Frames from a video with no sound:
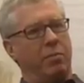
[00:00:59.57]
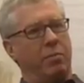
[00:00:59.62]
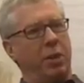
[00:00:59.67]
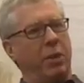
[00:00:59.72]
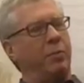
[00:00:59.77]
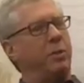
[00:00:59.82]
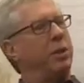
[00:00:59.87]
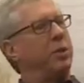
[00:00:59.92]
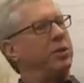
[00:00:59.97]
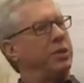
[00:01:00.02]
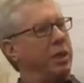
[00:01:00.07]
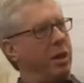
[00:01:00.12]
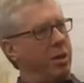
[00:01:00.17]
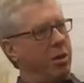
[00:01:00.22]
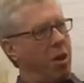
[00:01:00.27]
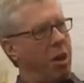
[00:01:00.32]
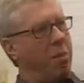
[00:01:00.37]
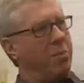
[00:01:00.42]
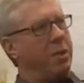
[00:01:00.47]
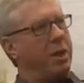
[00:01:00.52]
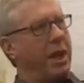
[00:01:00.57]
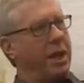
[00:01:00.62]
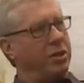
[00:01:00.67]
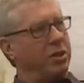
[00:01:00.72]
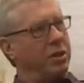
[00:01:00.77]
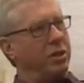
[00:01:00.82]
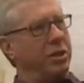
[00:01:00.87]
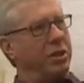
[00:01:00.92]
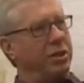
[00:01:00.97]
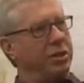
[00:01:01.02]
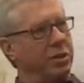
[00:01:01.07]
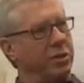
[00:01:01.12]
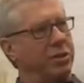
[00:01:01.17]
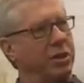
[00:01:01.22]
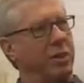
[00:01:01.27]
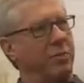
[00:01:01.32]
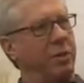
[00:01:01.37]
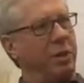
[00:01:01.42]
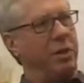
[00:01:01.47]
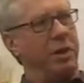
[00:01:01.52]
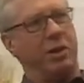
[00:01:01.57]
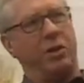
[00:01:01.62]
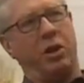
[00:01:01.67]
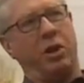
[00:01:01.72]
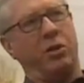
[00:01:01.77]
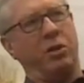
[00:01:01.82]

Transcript: people using a combination of these, so typically you